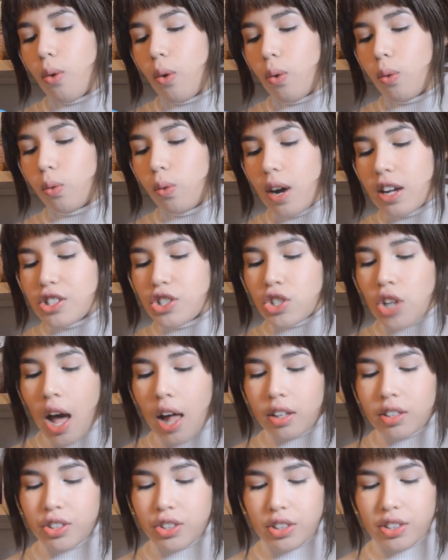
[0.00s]
What
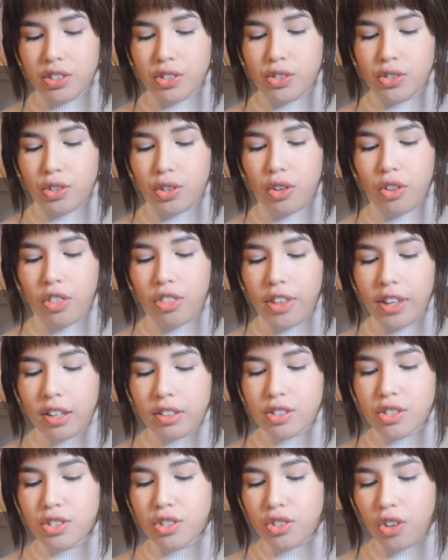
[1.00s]
challenges do you think
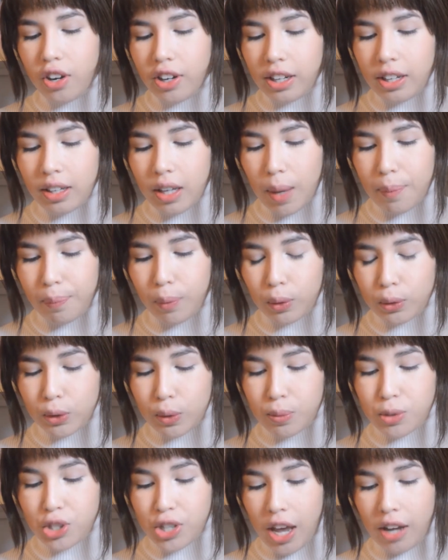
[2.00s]
starting a
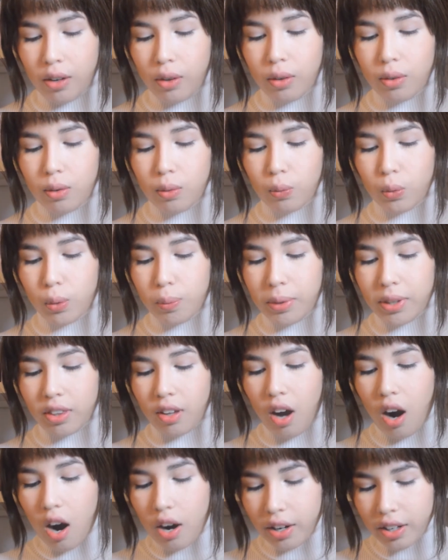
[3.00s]
booktube channel will be the
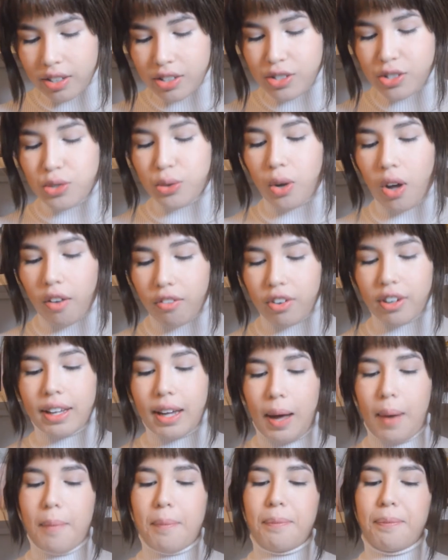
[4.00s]
hardest to
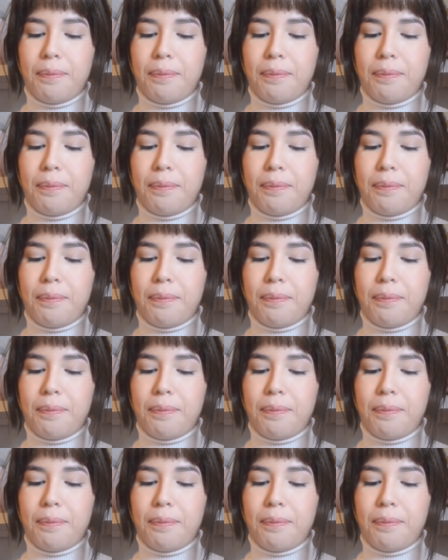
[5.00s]
overcome?